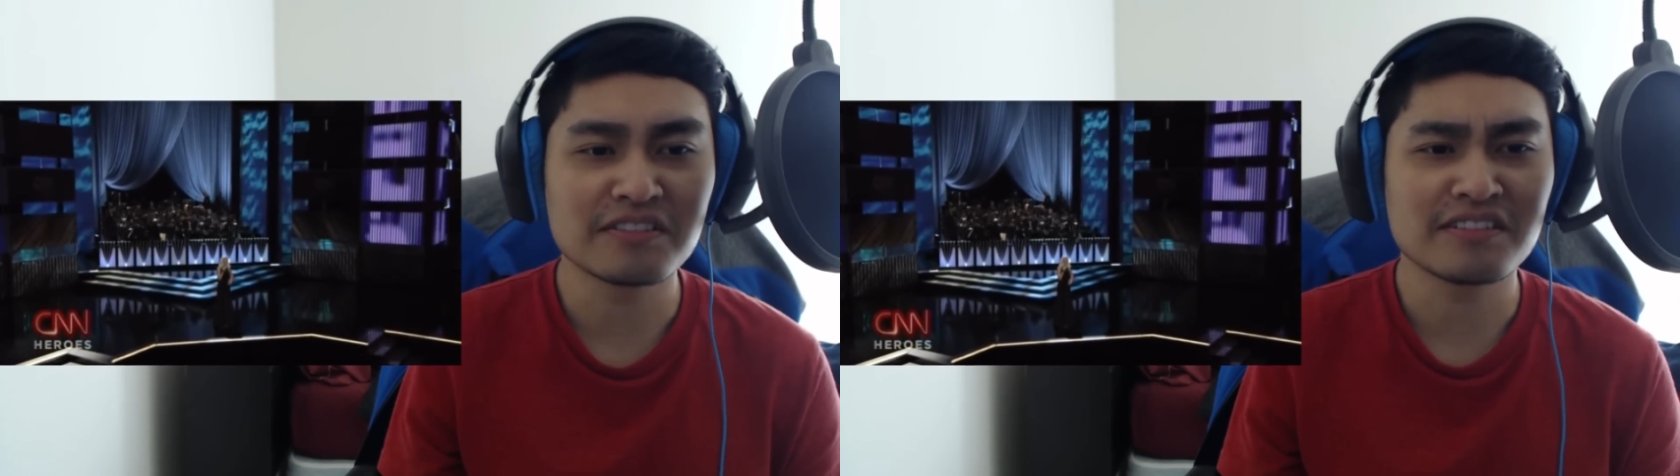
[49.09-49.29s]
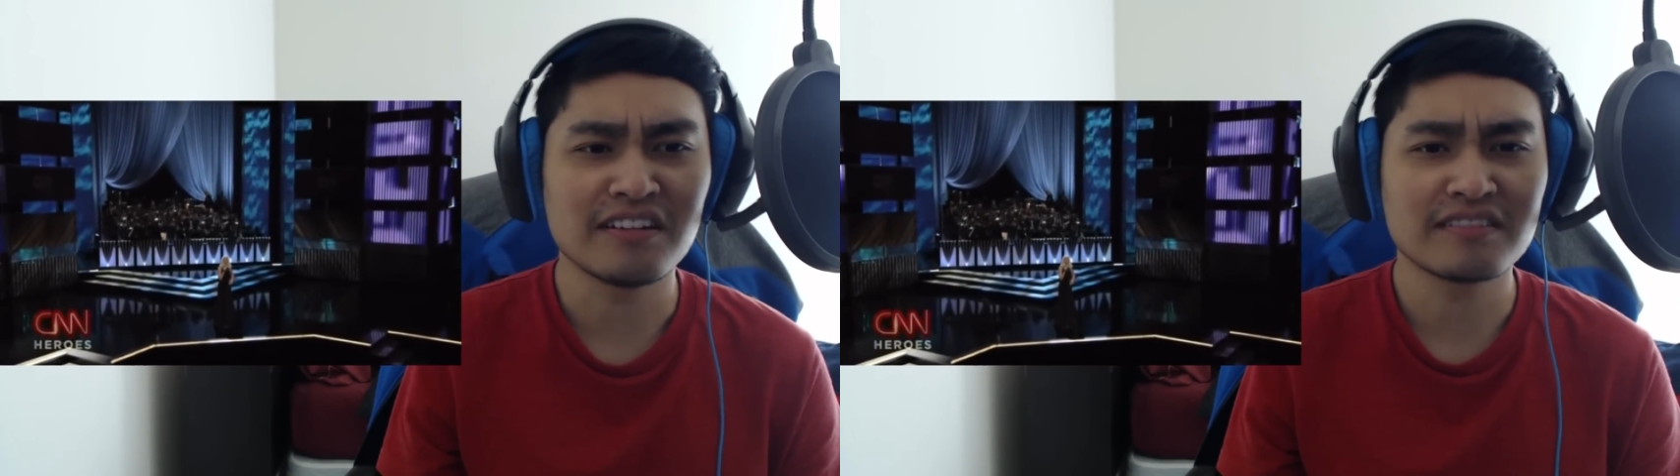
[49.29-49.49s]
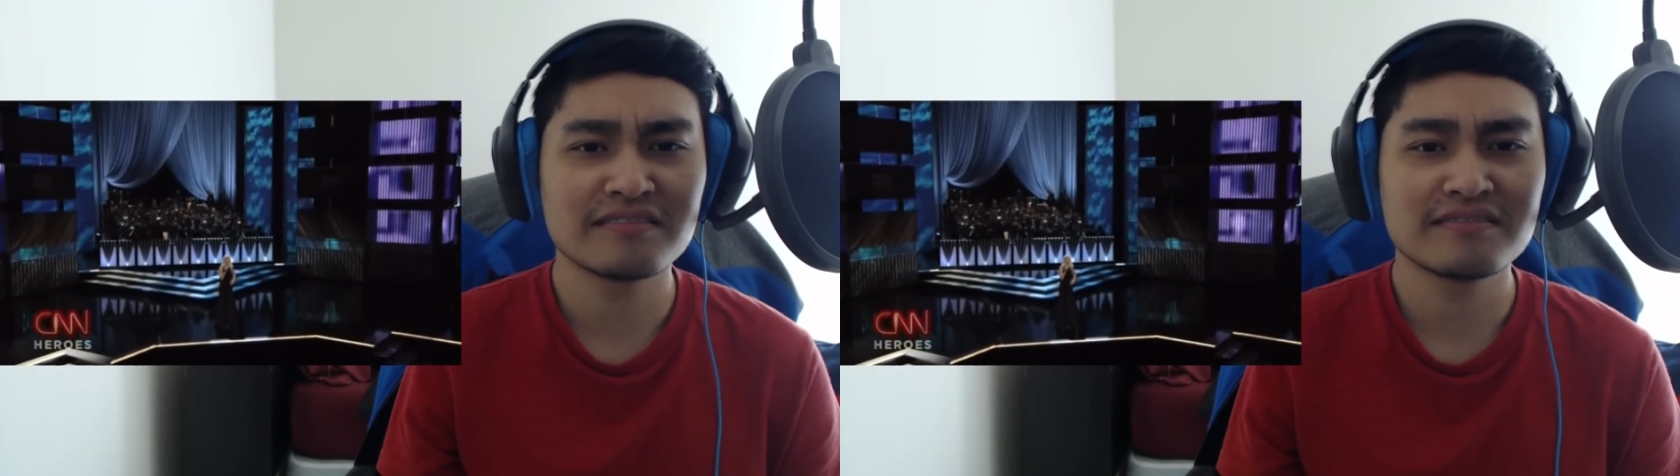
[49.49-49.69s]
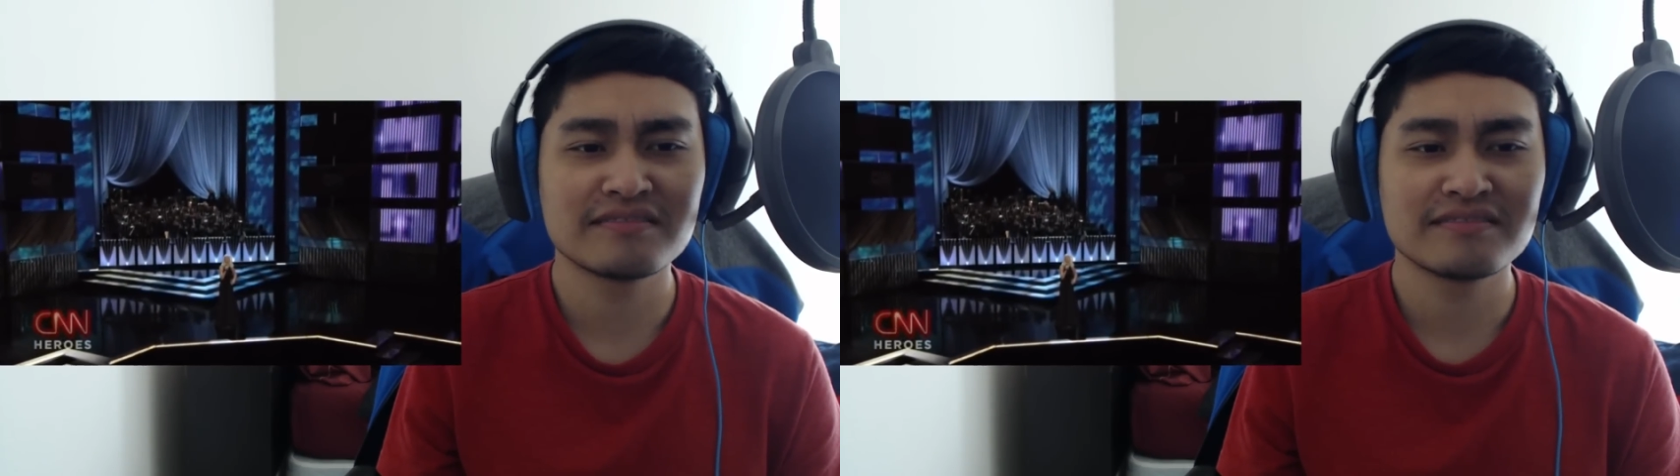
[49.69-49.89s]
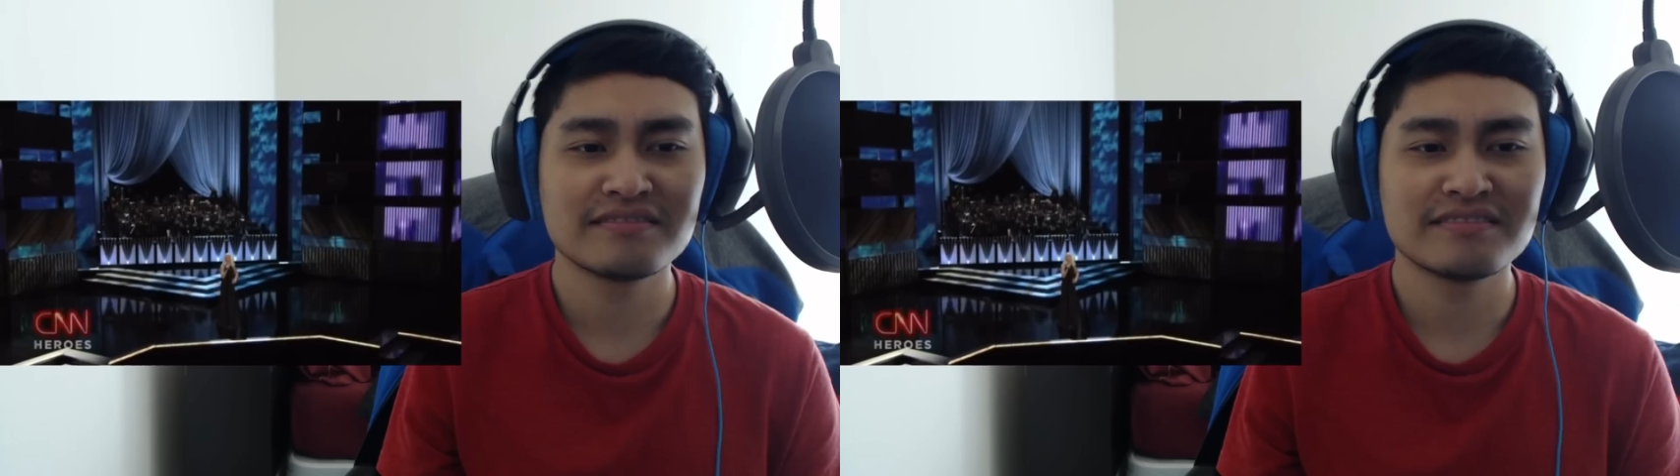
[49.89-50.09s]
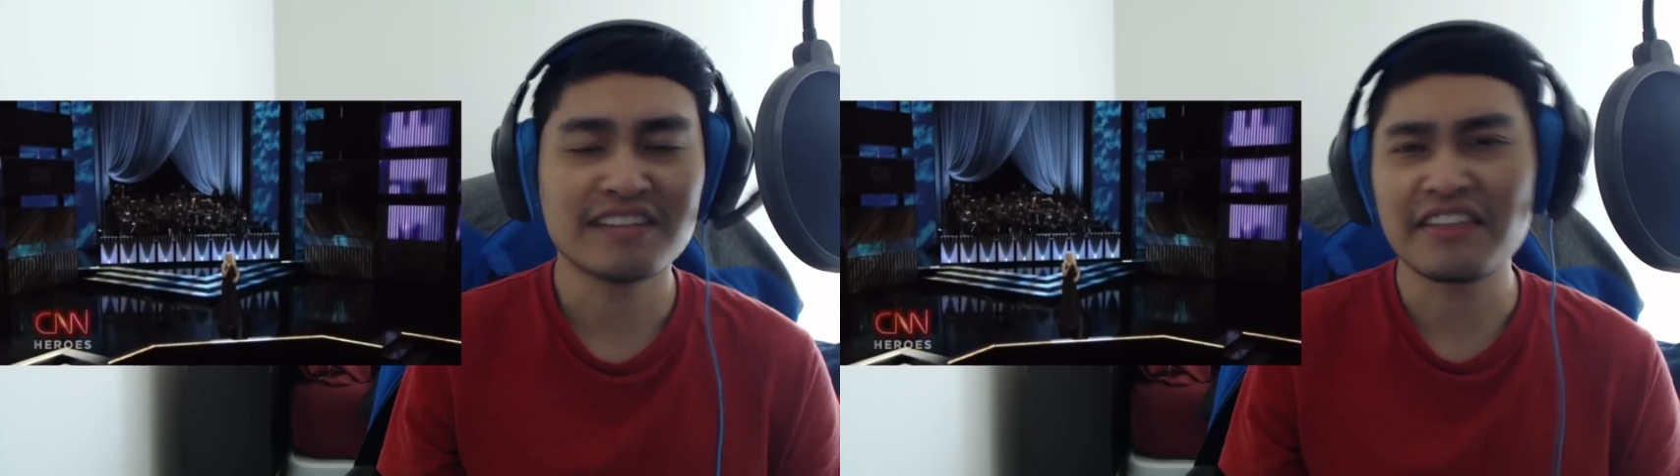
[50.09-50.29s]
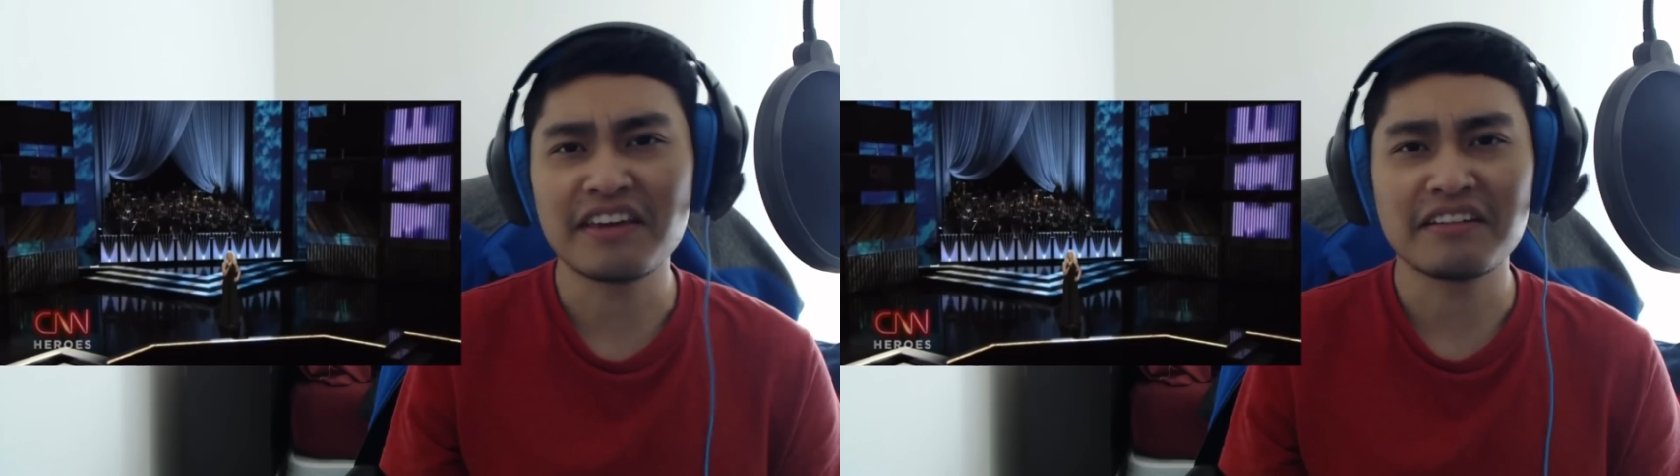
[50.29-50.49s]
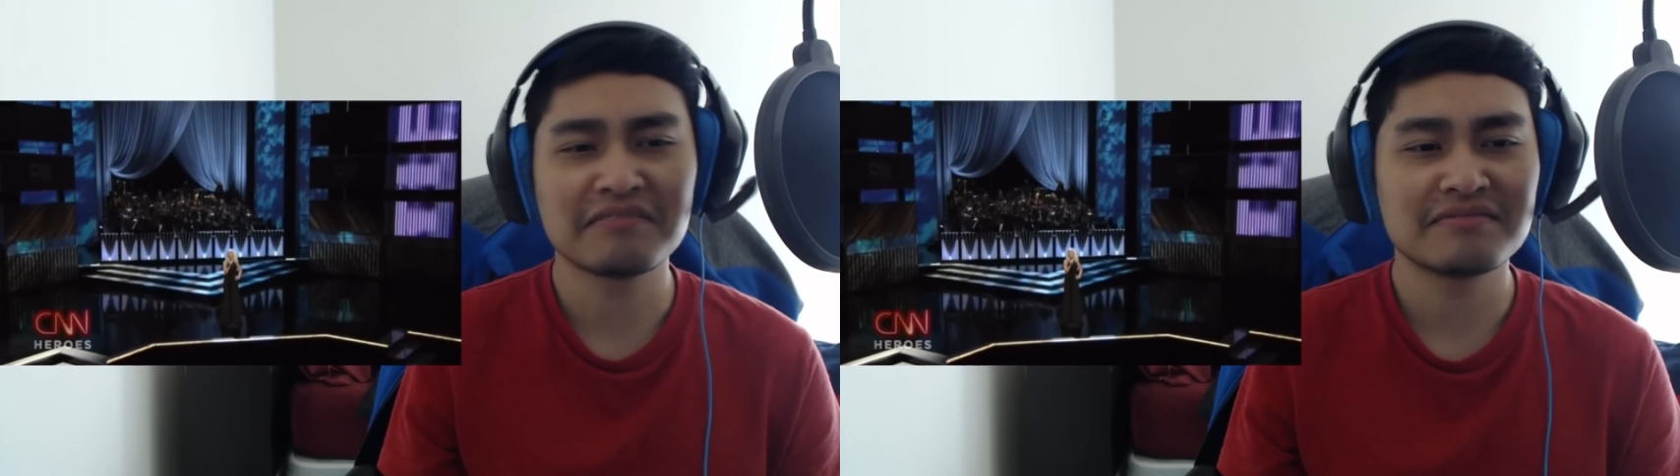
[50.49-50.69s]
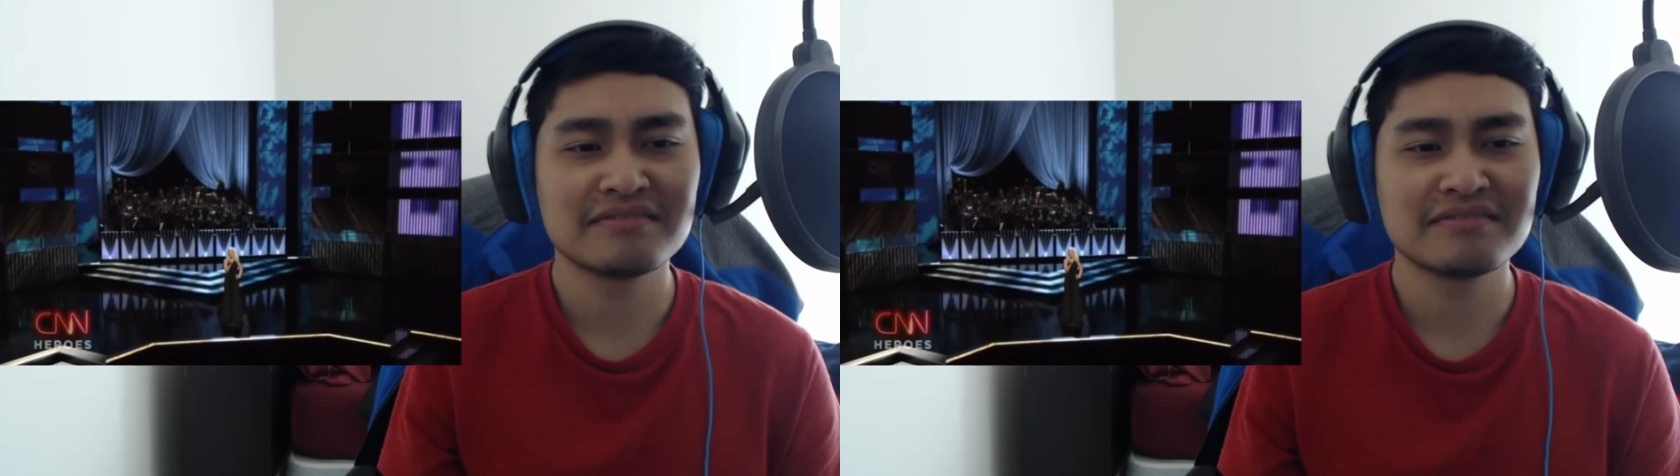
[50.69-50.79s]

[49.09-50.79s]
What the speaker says: song, I think.